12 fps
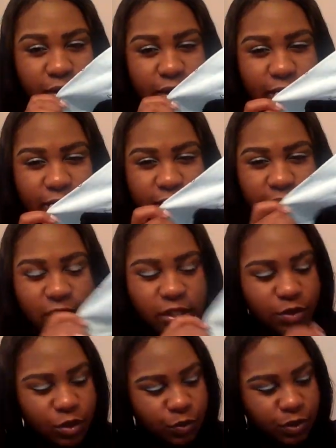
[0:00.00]
and I thought
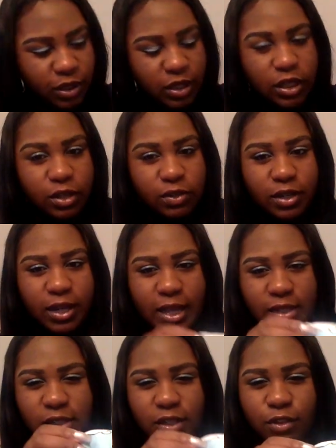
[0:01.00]
this is really cute and
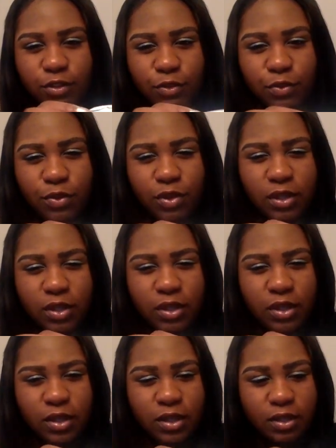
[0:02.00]
has the little
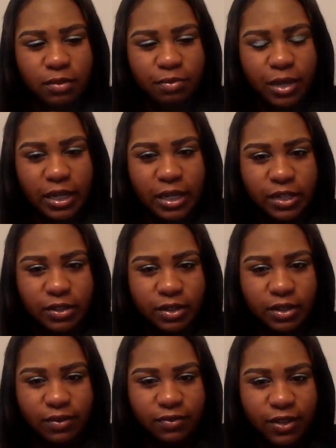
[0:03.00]
bunnies
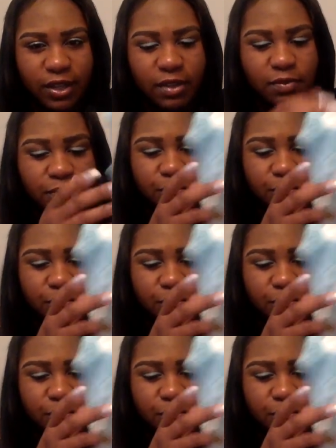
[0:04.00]
on the feet.